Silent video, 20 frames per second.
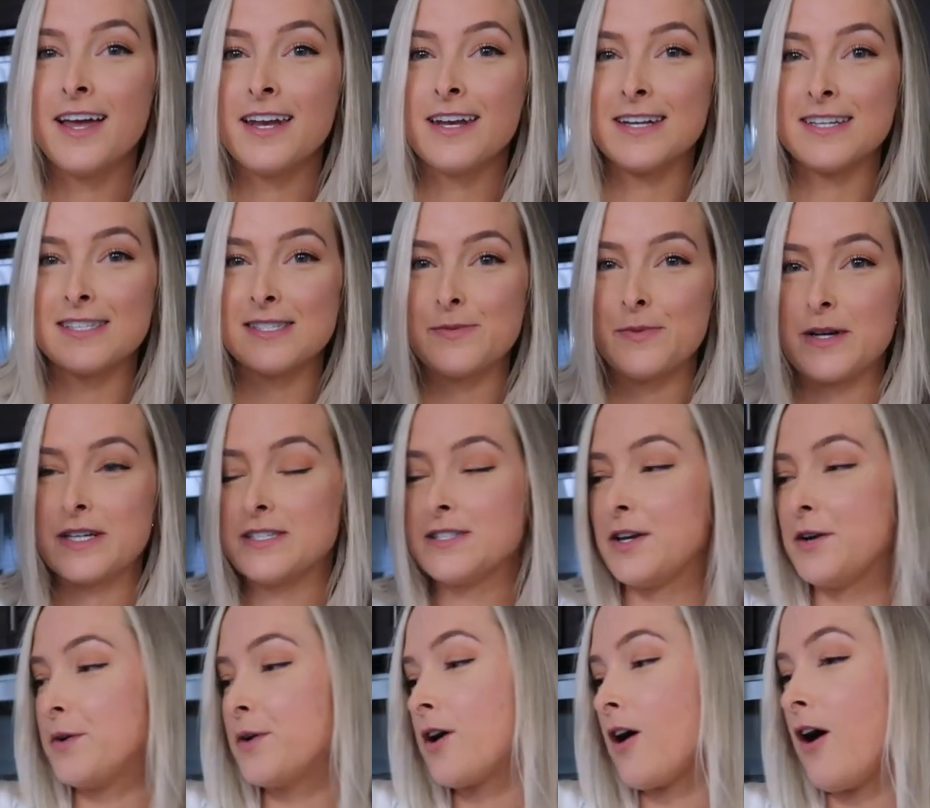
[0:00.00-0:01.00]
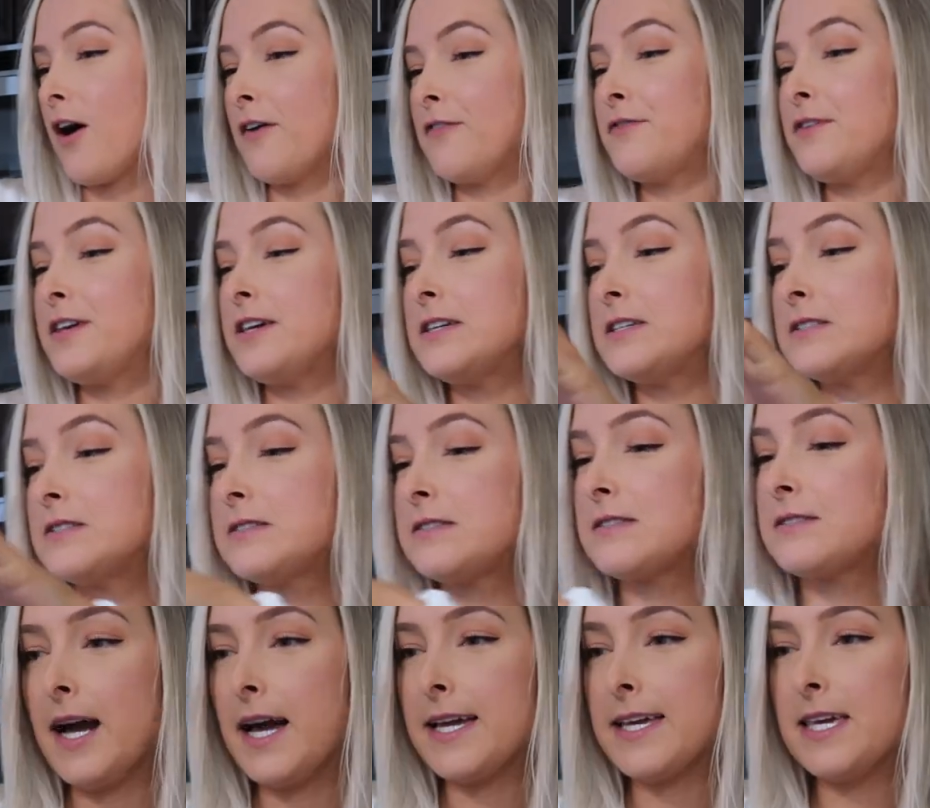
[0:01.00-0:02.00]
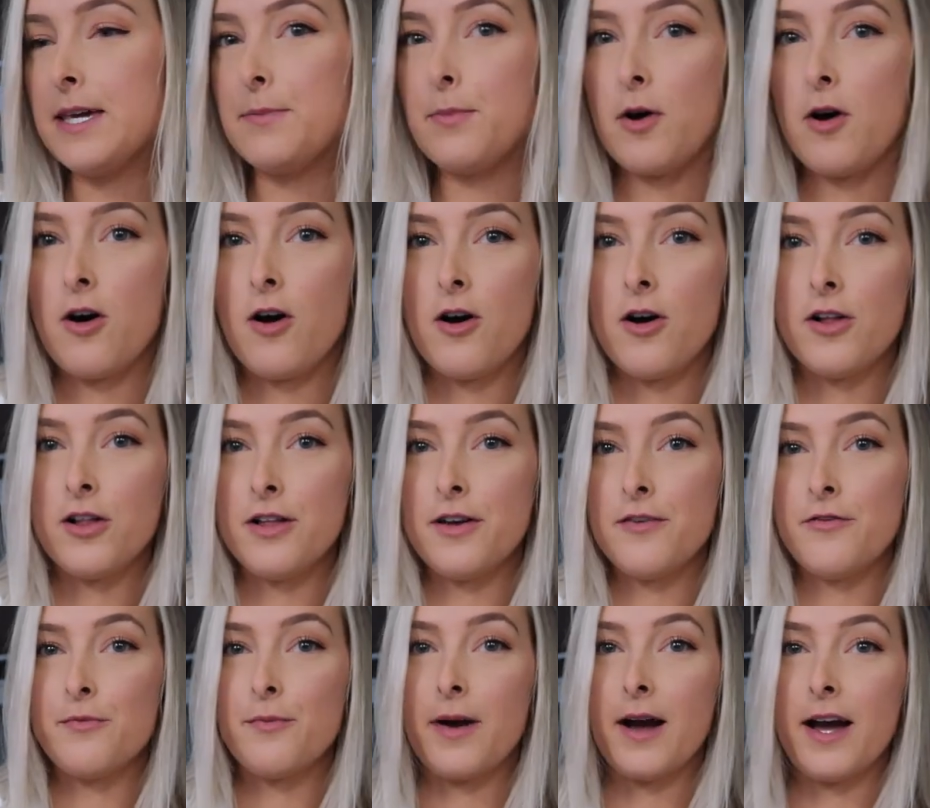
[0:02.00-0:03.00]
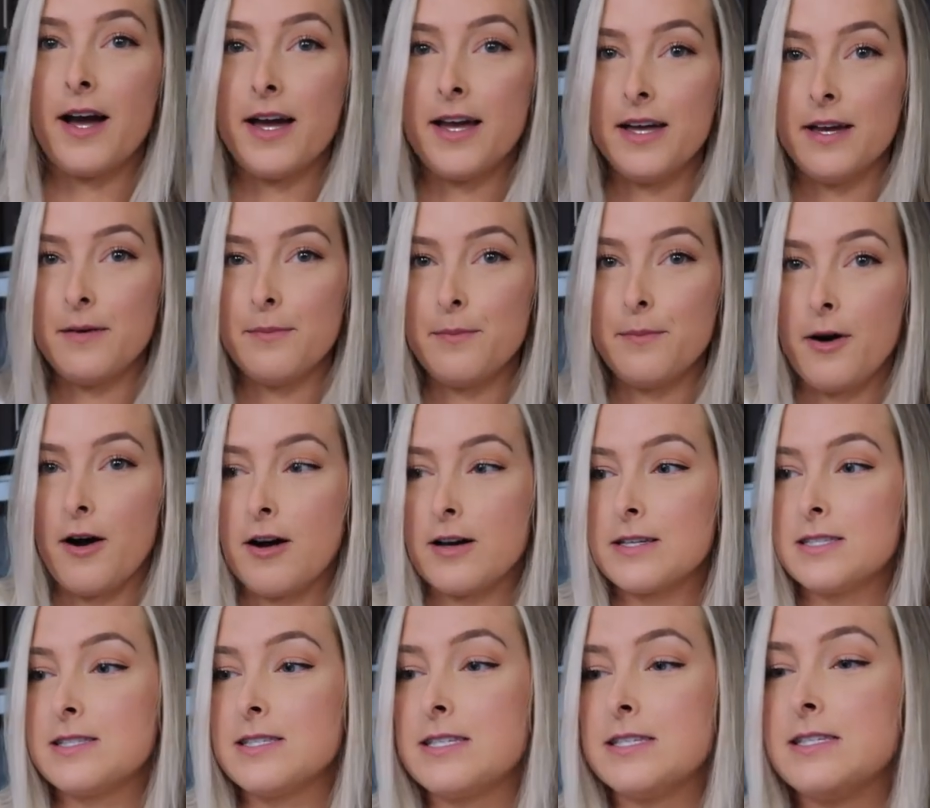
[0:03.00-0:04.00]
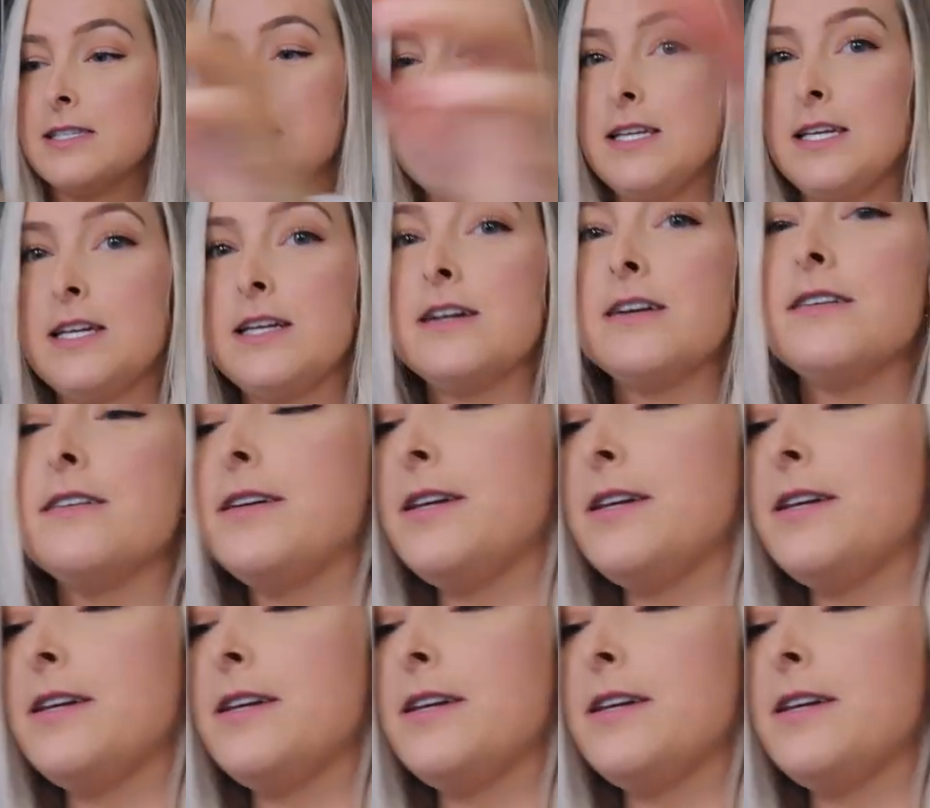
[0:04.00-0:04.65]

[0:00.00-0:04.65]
Nespresso coffees. I keep all of my boxes in here.